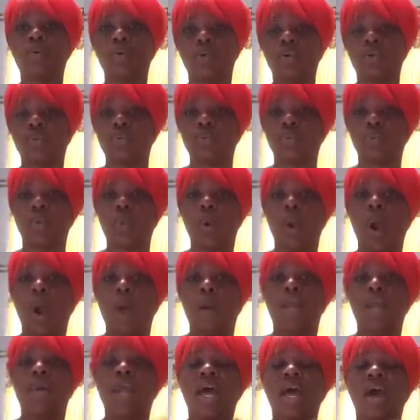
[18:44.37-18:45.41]
going through,
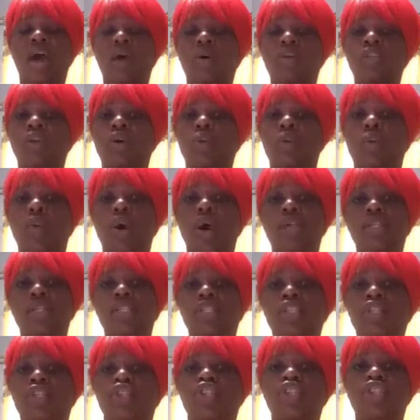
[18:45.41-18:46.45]
but I also want
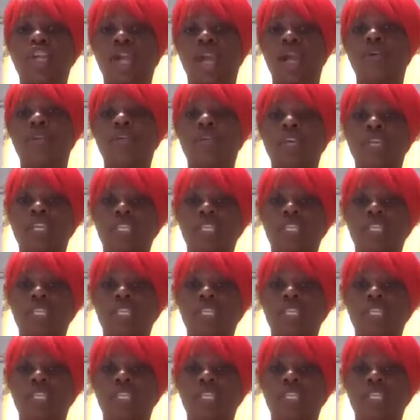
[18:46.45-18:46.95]
to share the